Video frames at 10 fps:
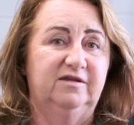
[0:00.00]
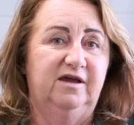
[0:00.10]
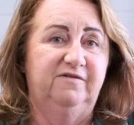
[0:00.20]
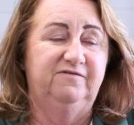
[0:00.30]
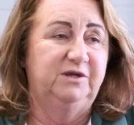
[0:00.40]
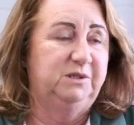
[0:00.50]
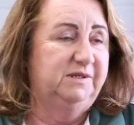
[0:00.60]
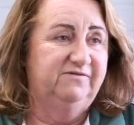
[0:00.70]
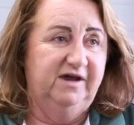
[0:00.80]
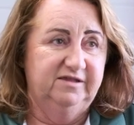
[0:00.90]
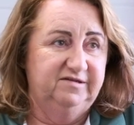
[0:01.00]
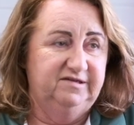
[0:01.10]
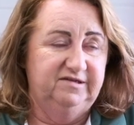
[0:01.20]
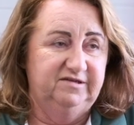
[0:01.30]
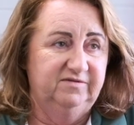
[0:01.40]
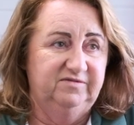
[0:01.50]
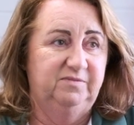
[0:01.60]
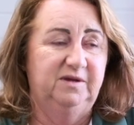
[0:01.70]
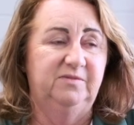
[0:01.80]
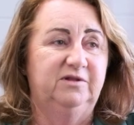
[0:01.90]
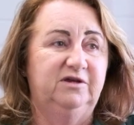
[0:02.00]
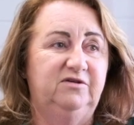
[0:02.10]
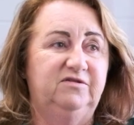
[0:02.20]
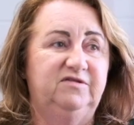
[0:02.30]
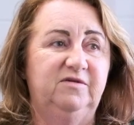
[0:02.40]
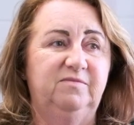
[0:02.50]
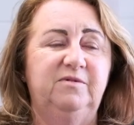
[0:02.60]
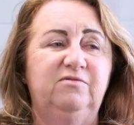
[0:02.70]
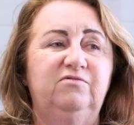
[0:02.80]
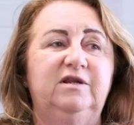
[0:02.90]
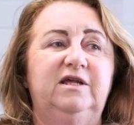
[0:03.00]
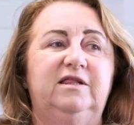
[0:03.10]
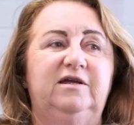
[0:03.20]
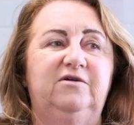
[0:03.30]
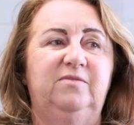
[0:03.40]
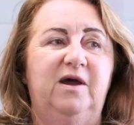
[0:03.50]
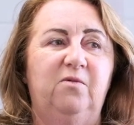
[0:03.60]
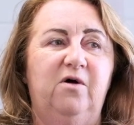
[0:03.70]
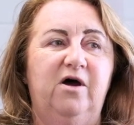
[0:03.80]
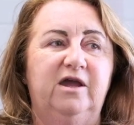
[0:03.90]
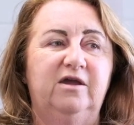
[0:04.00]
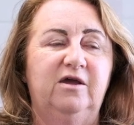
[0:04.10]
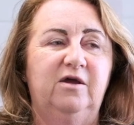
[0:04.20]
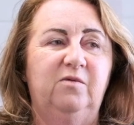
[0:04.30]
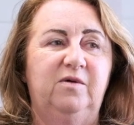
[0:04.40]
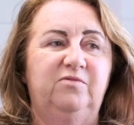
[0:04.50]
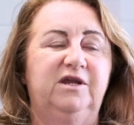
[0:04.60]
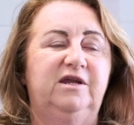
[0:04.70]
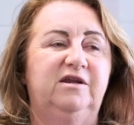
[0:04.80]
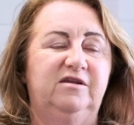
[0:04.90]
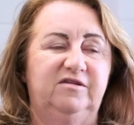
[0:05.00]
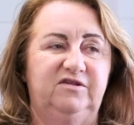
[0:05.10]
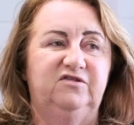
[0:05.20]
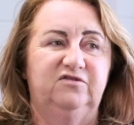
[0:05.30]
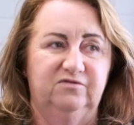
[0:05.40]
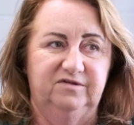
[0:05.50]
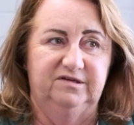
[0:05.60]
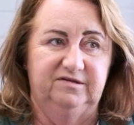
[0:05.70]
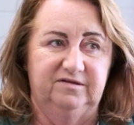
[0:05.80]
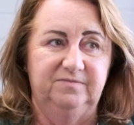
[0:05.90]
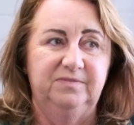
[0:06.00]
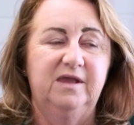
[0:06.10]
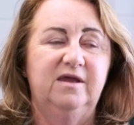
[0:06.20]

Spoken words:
features of other systems that people are using, but be really clear about why we're bringing in an additional system